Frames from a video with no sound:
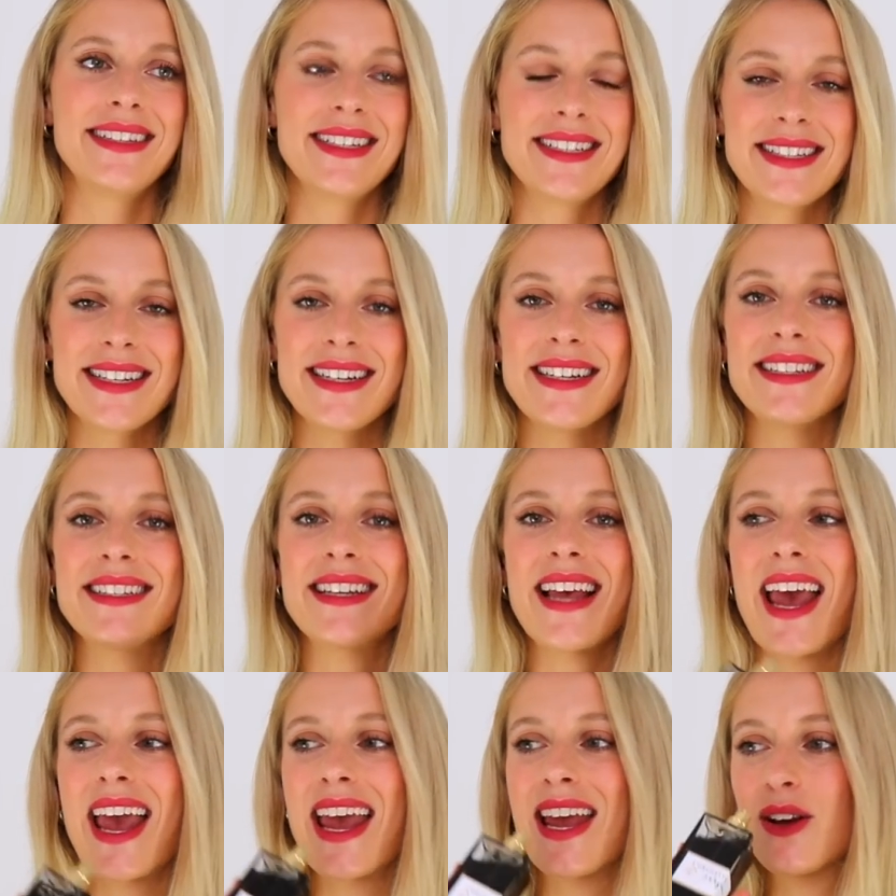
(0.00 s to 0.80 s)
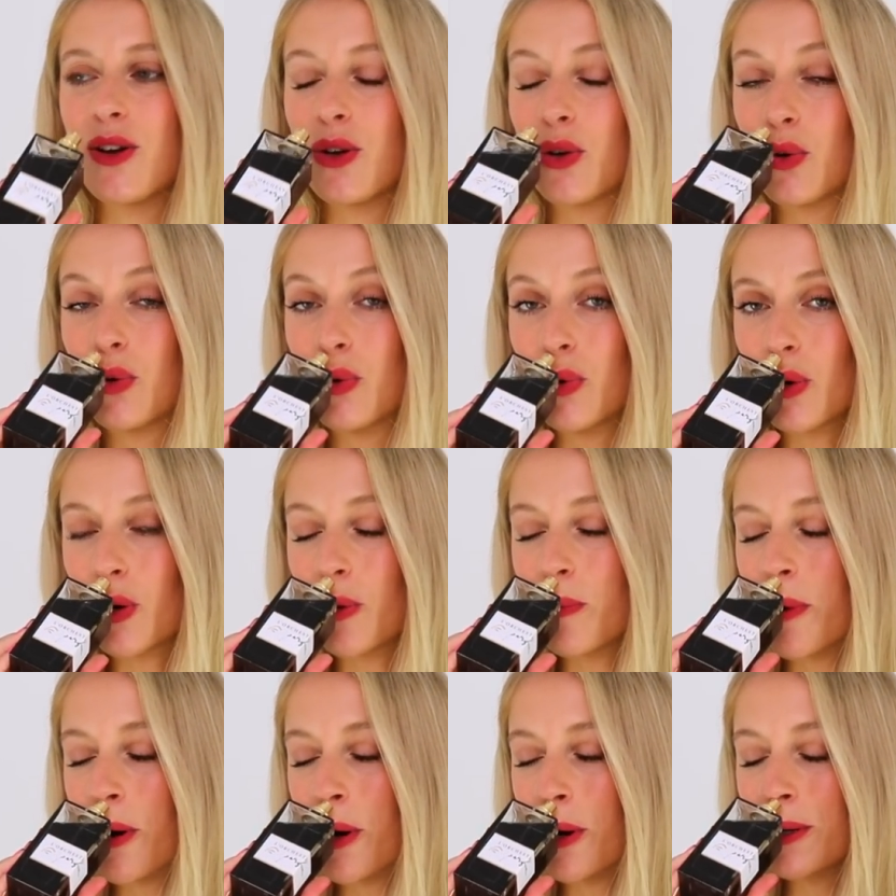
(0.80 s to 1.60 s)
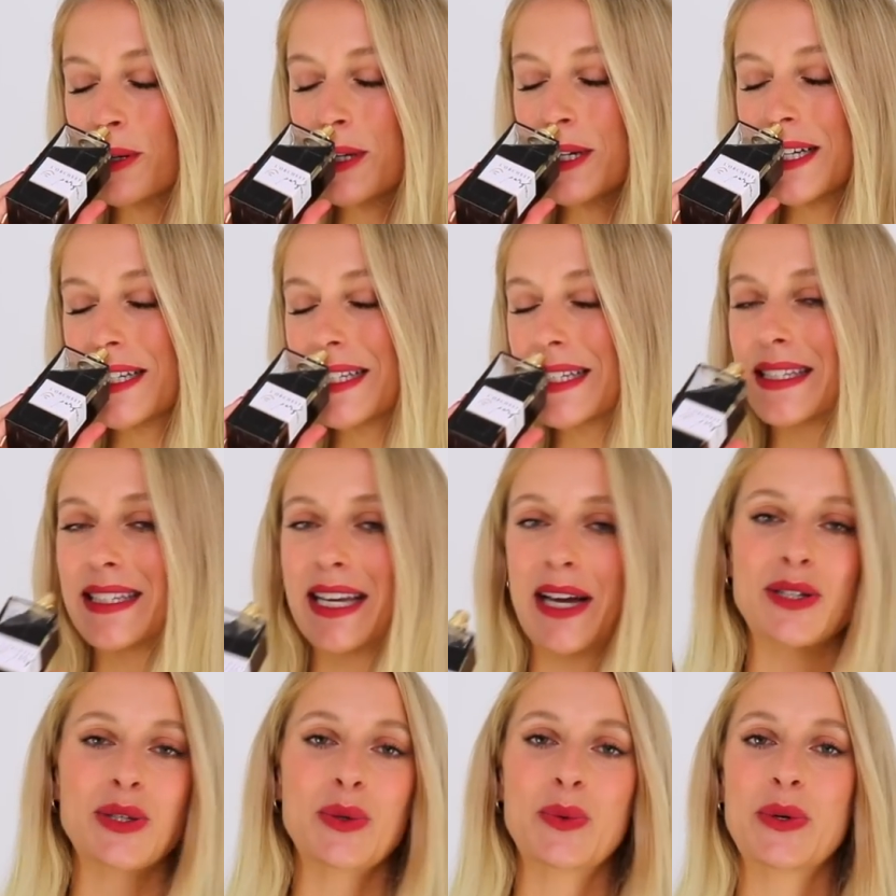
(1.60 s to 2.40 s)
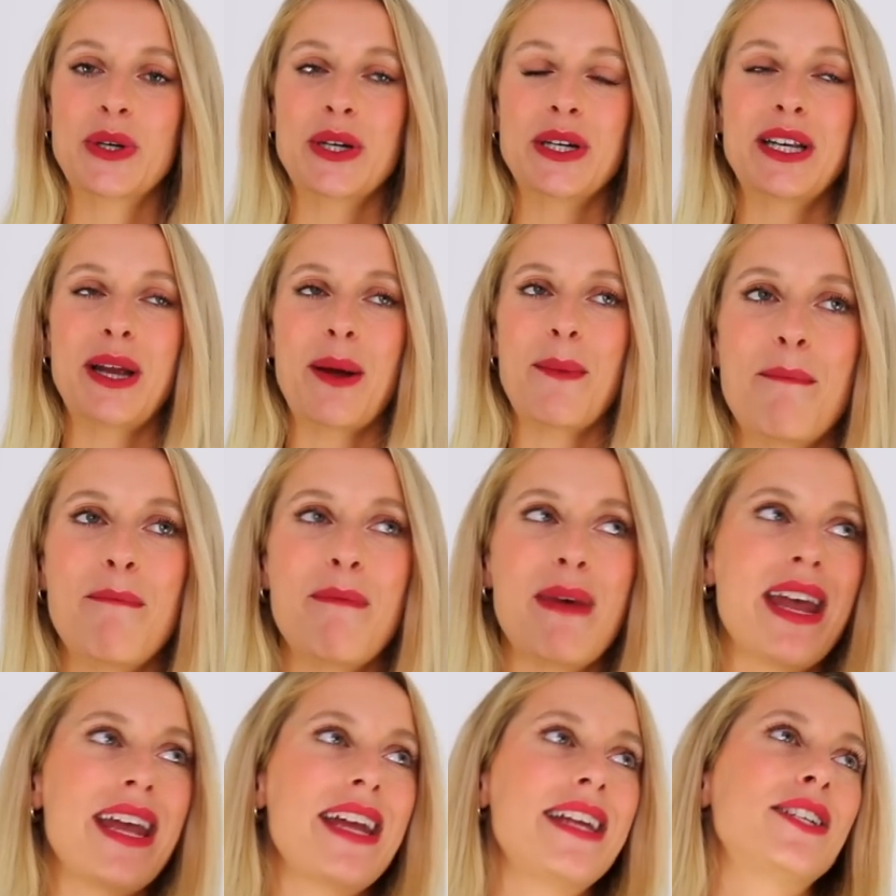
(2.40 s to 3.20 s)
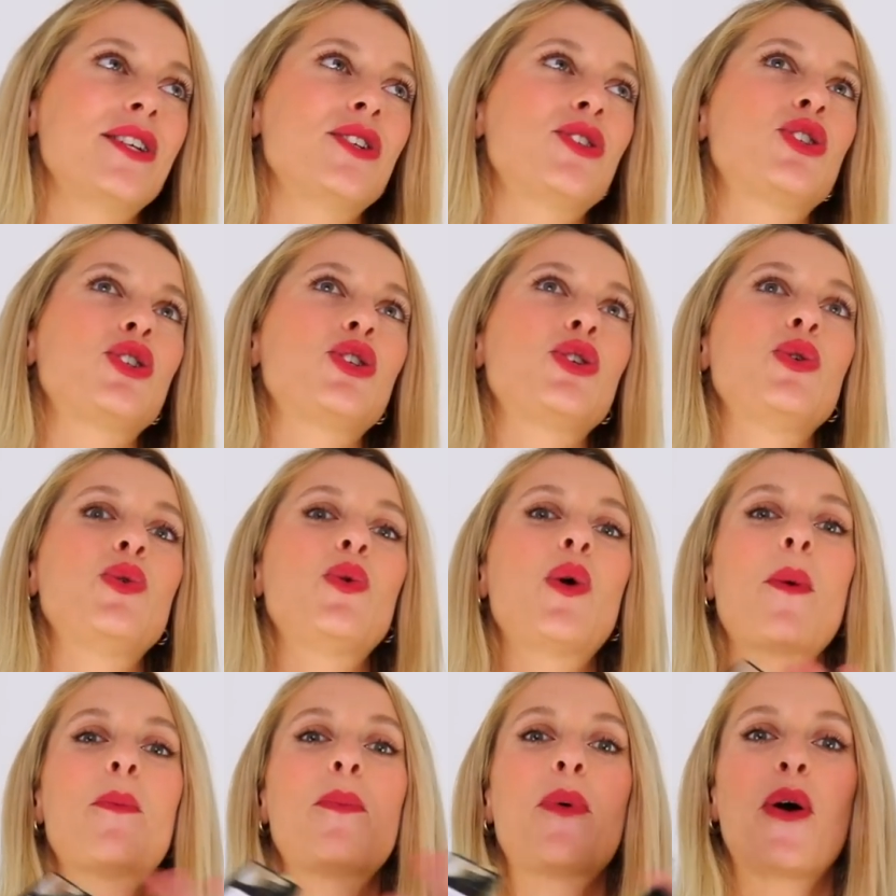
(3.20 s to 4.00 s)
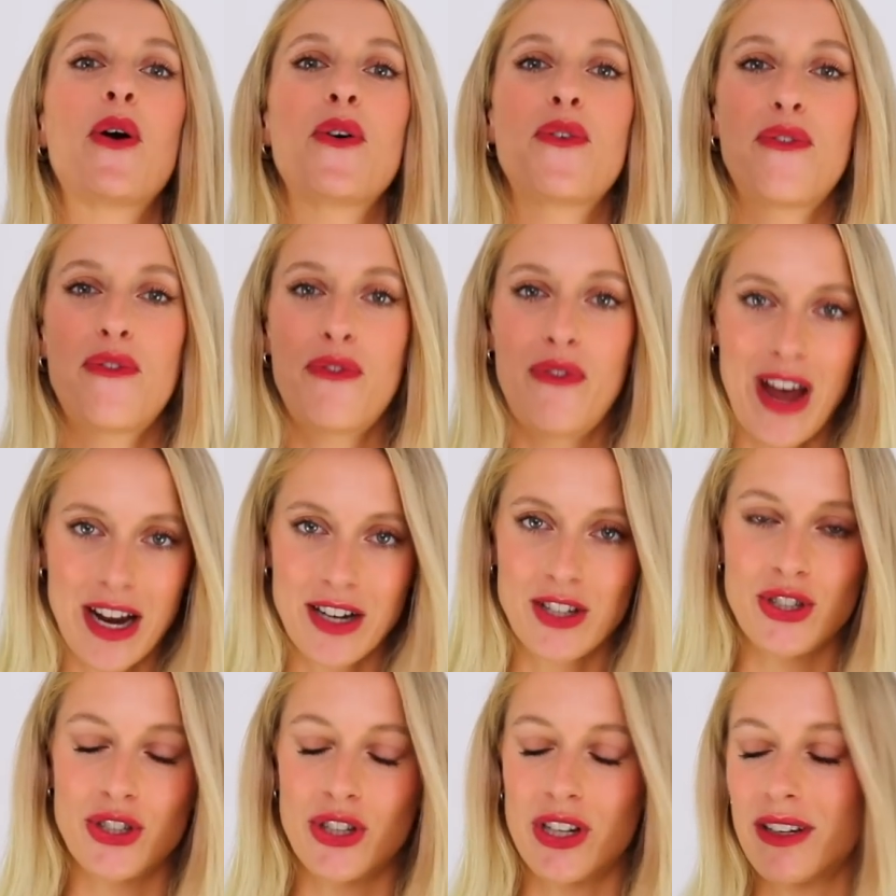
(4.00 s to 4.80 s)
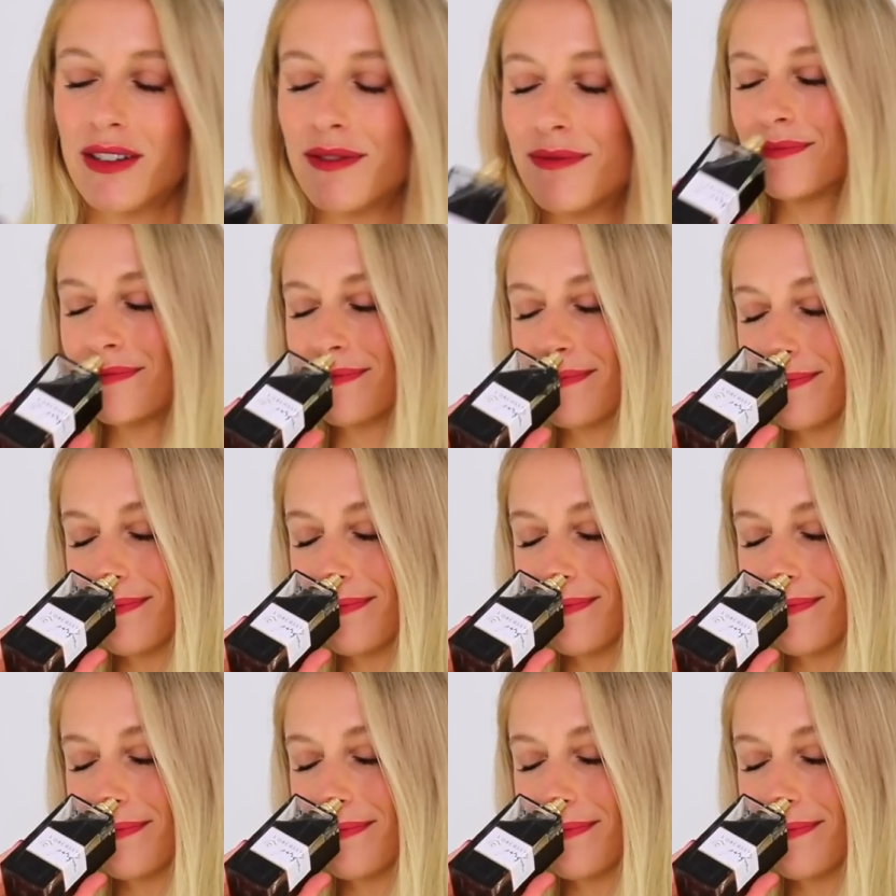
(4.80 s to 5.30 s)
This is a gourmand sandalwood made to perfection.